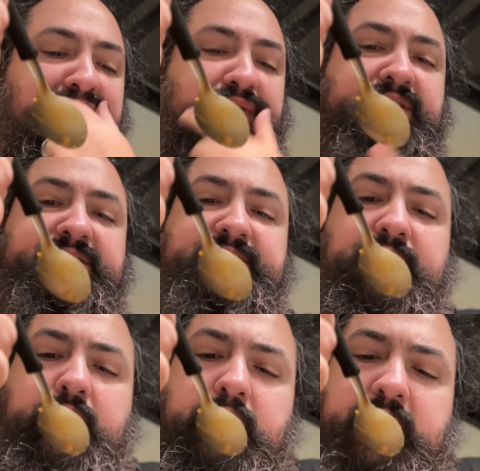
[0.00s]
This is the
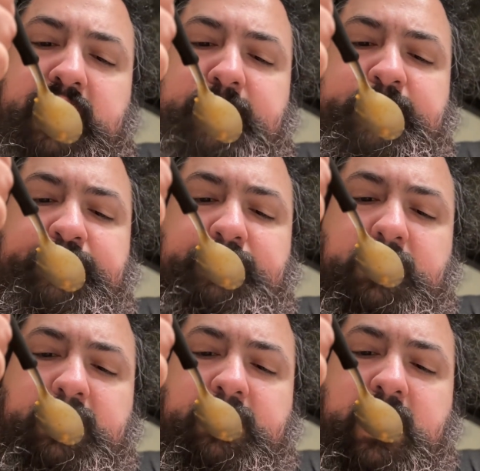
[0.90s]
curry
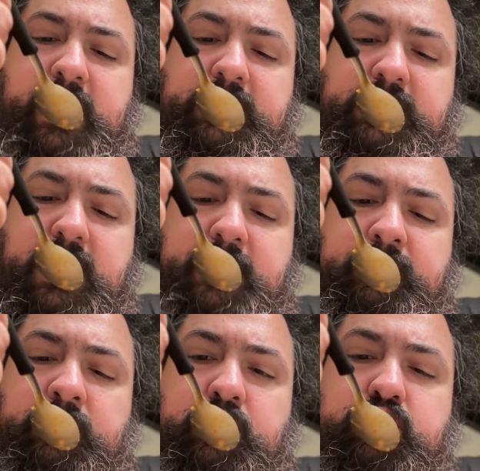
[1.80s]

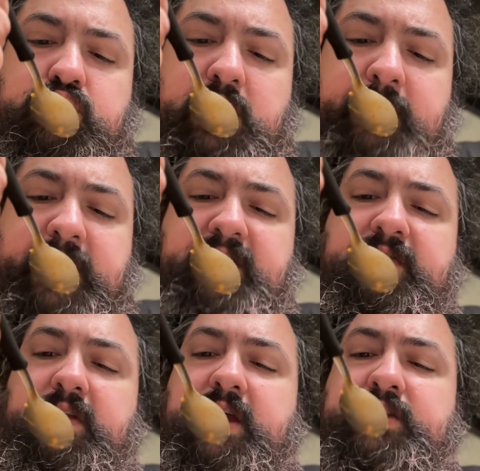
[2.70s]
that I made for
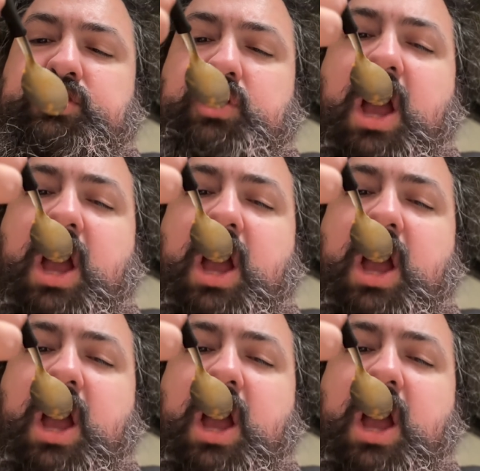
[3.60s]
lunch,